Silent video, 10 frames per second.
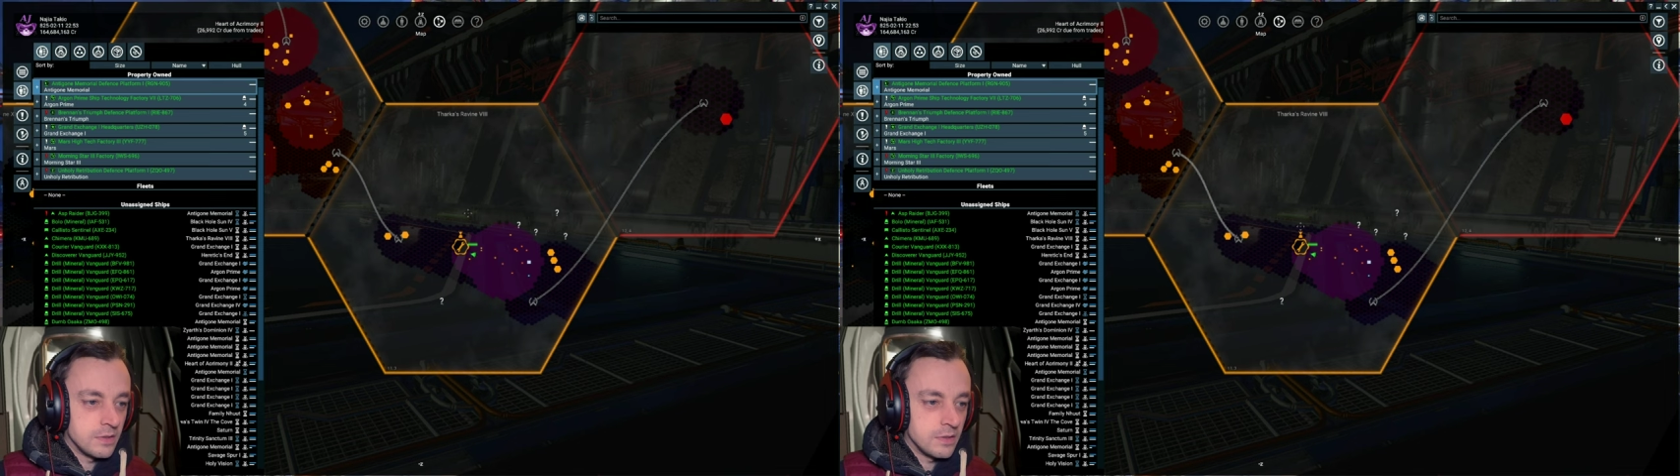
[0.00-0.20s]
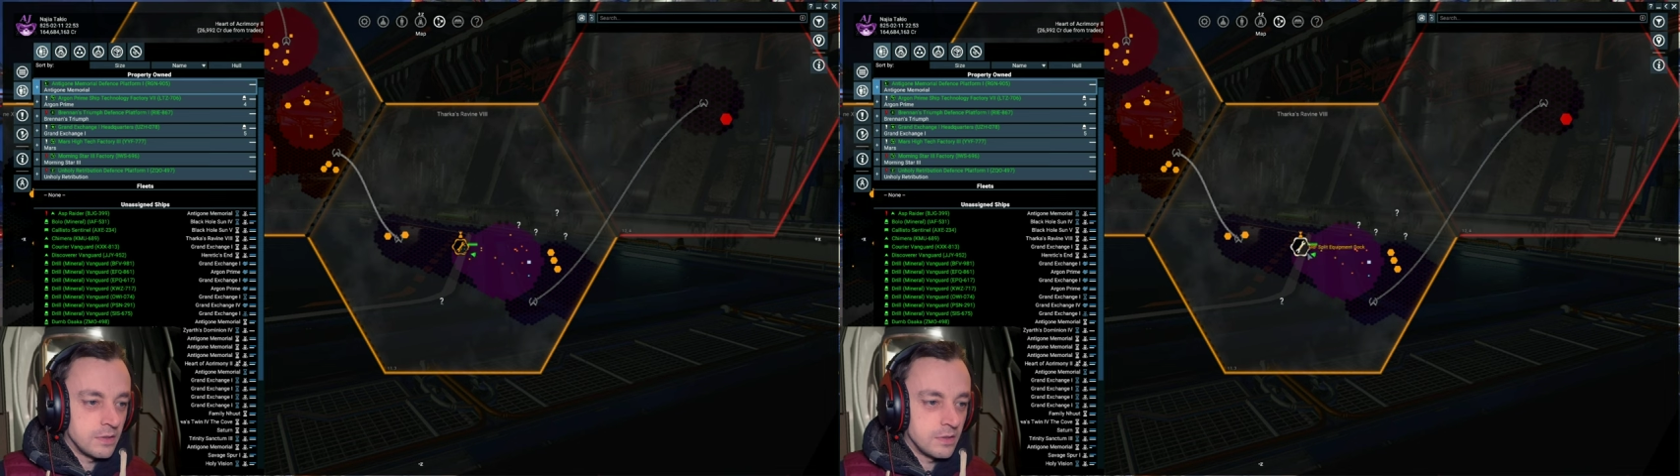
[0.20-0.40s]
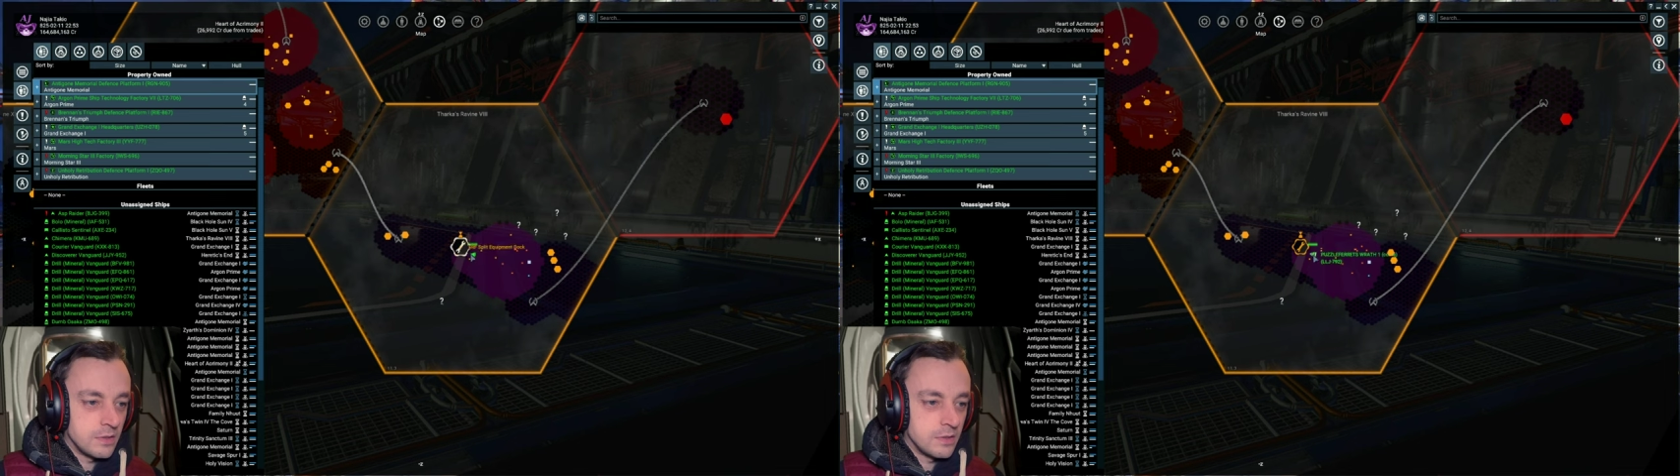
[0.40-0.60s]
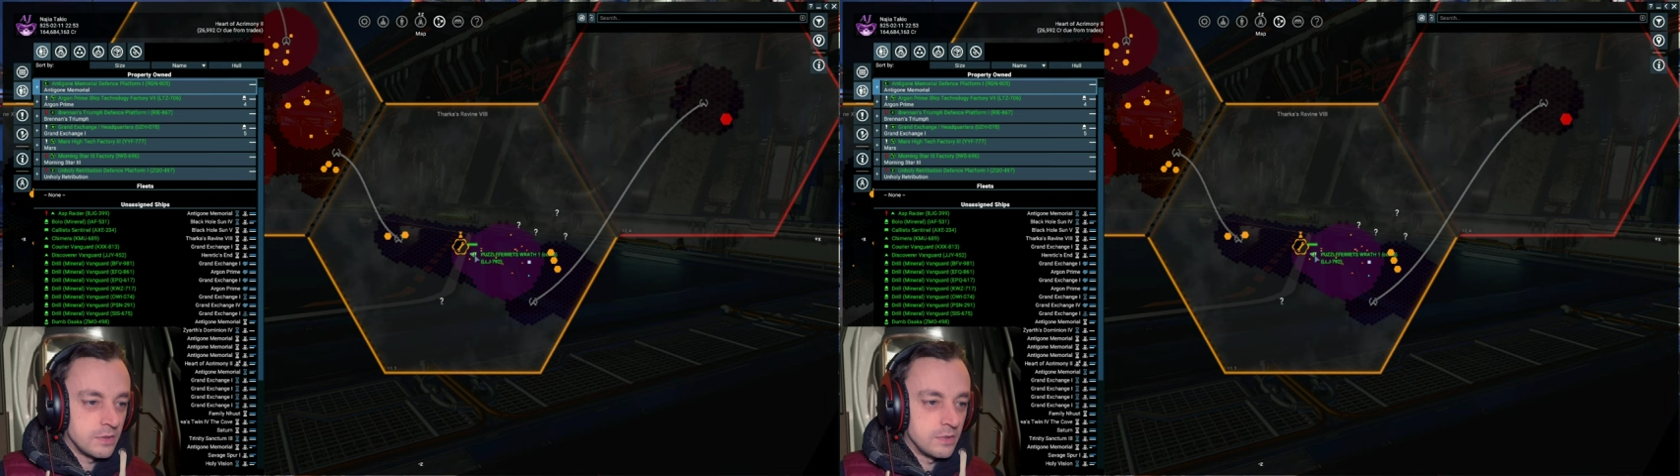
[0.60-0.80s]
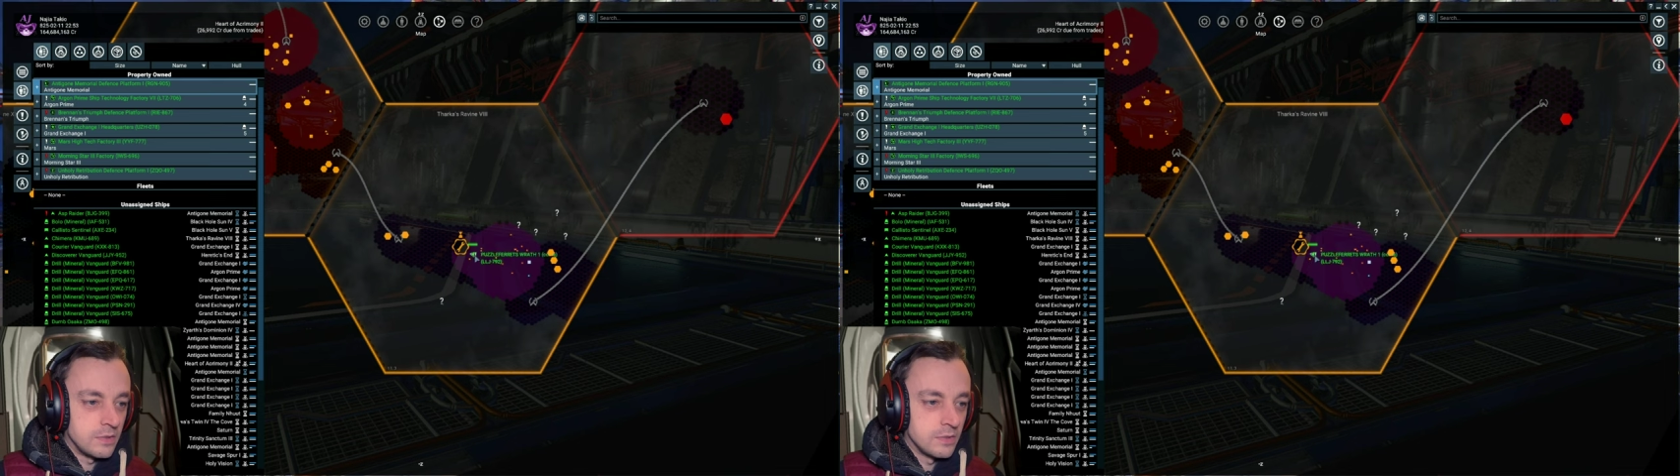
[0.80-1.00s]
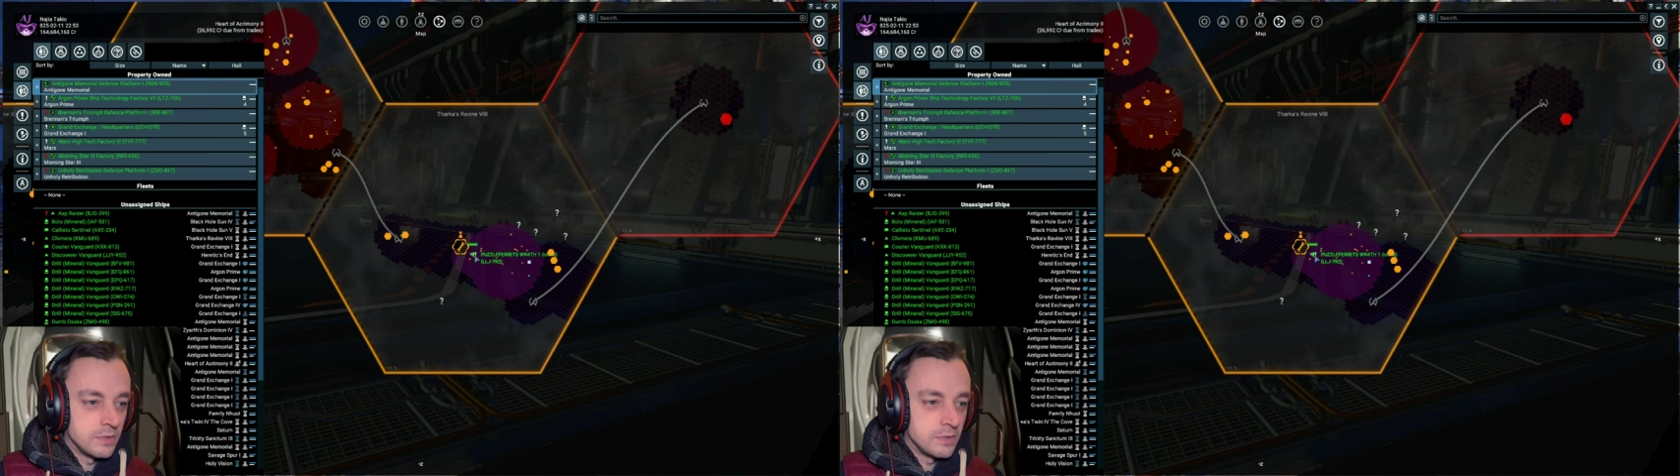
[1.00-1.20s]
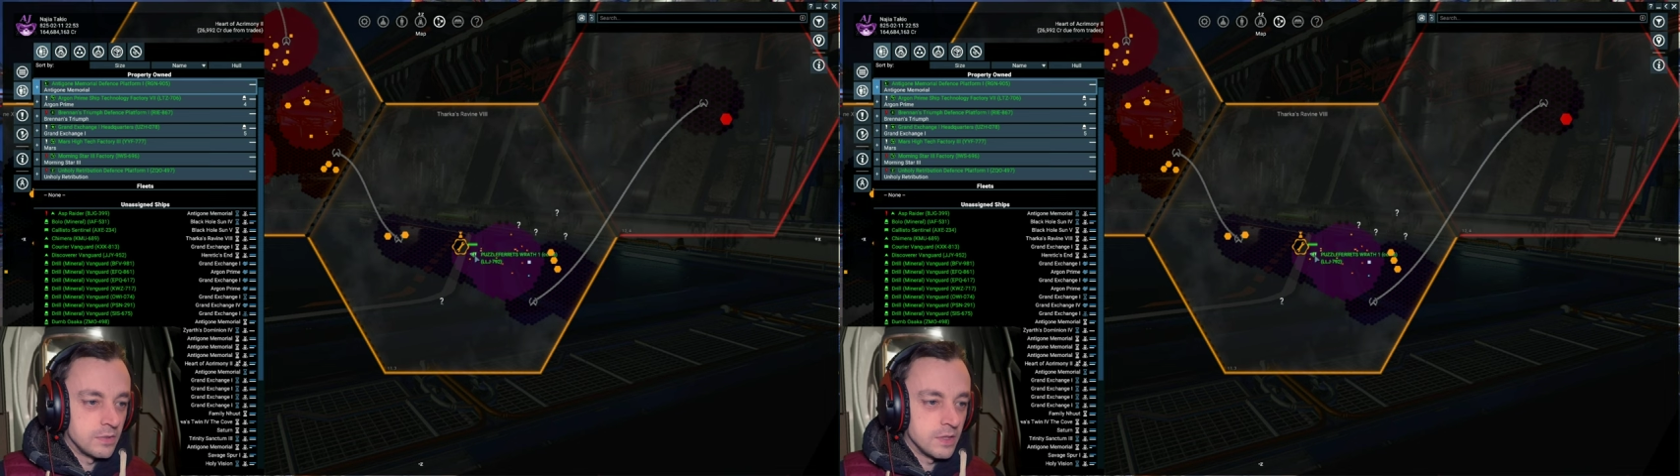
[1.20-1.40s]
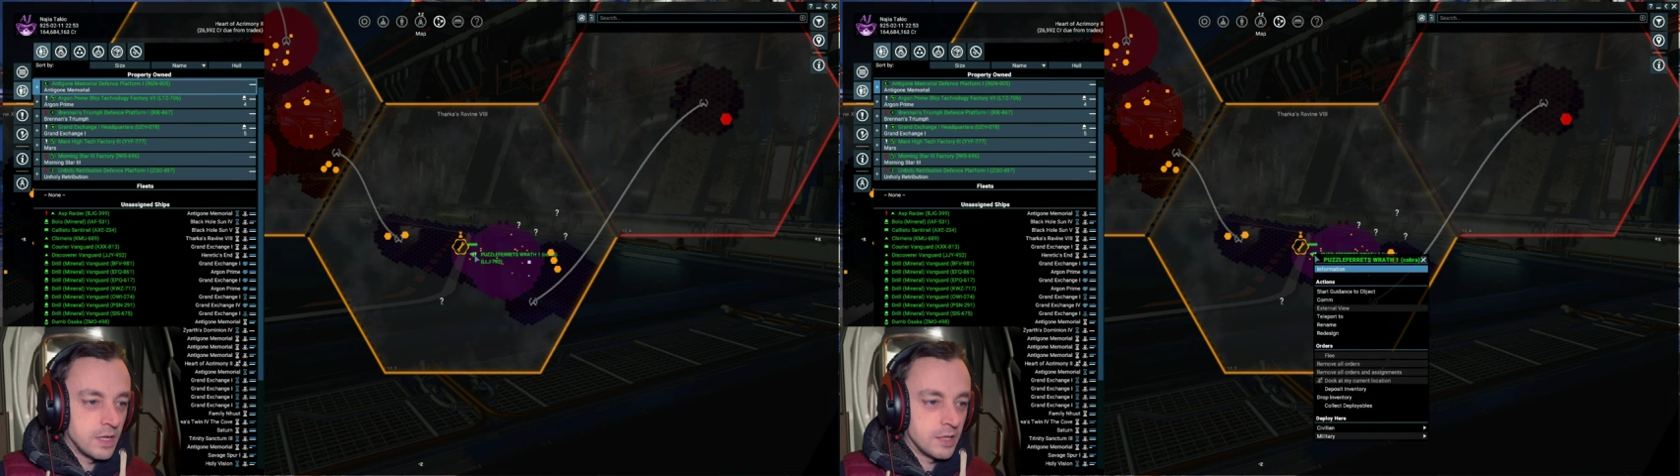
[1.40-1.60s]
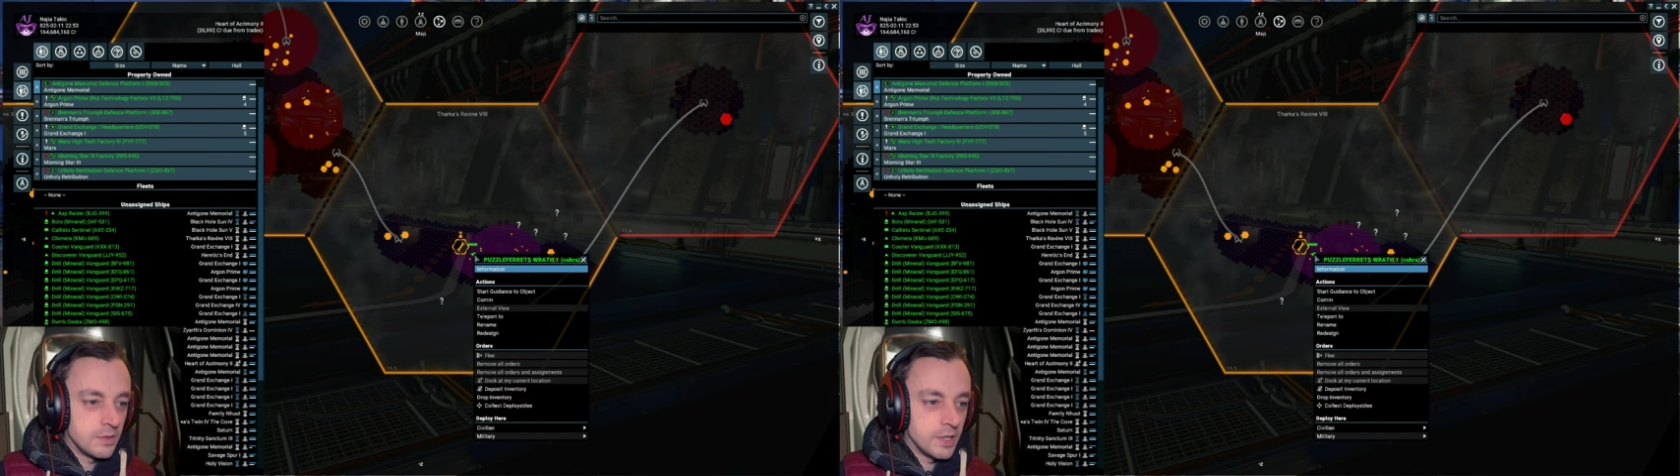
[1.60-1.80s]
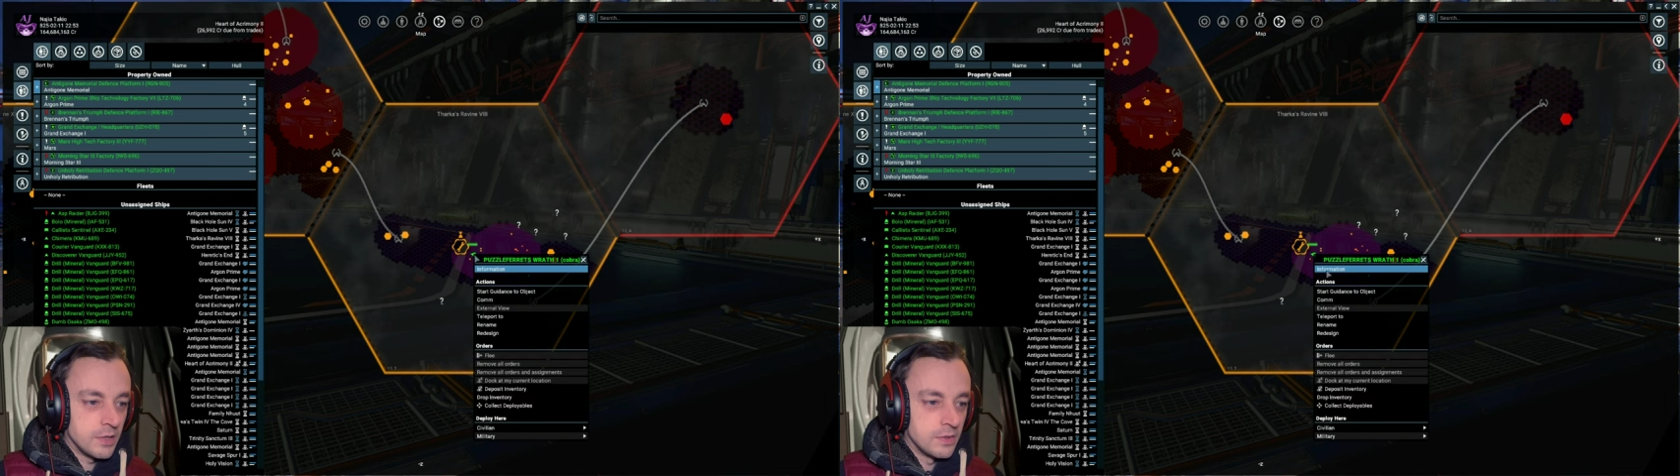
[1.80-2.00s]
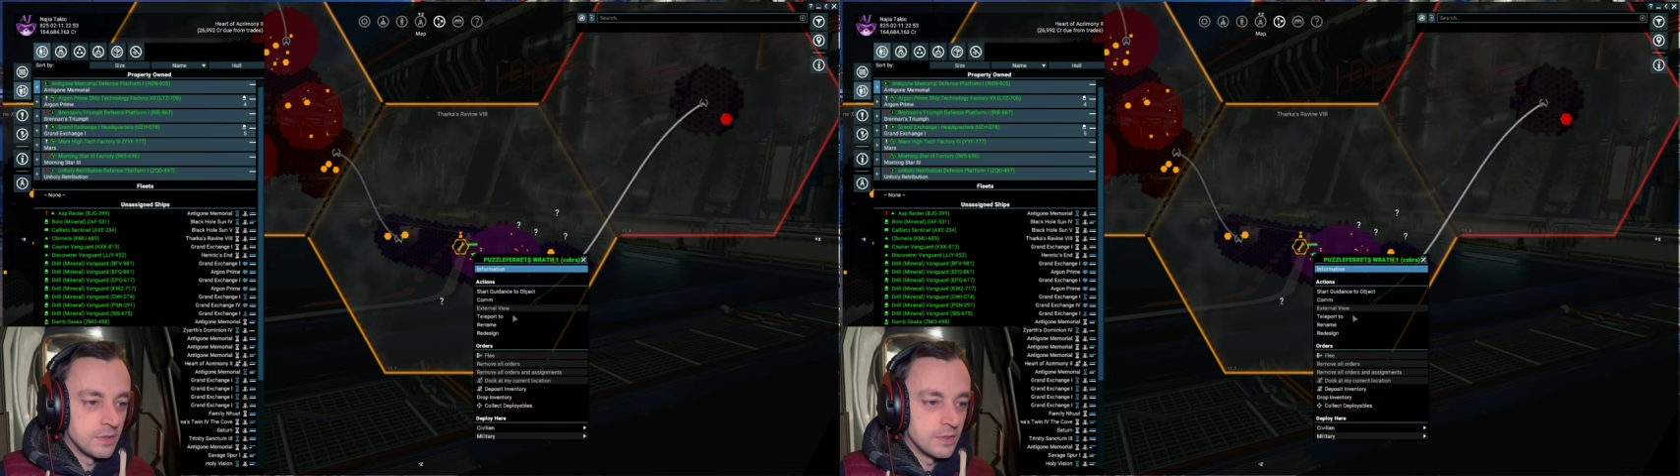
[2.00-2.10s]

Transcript: Oh. Ah, there we go.